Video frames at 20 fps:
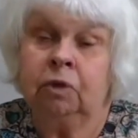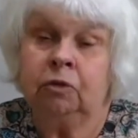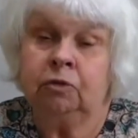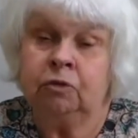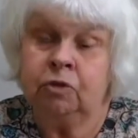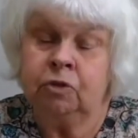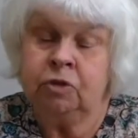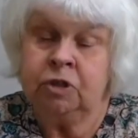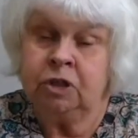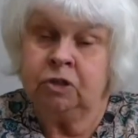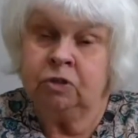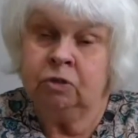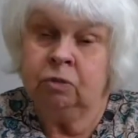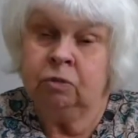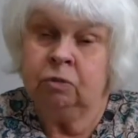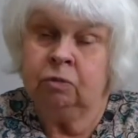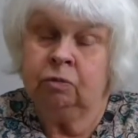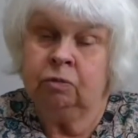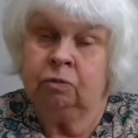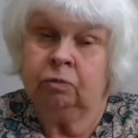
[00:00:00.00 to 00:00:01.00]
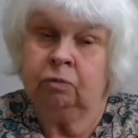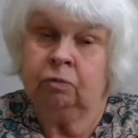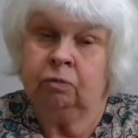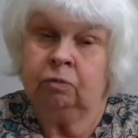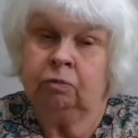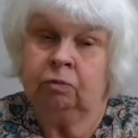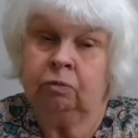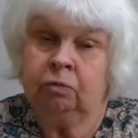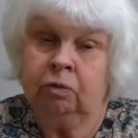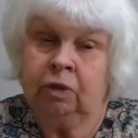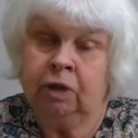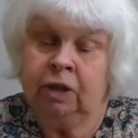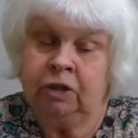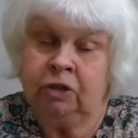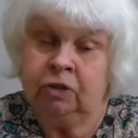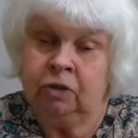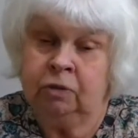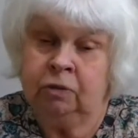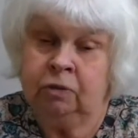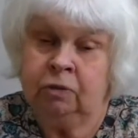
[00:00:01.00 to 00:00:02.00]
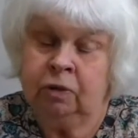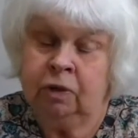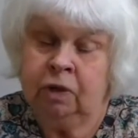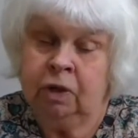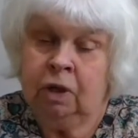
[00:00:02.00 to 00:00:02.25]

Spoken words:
traditional religion.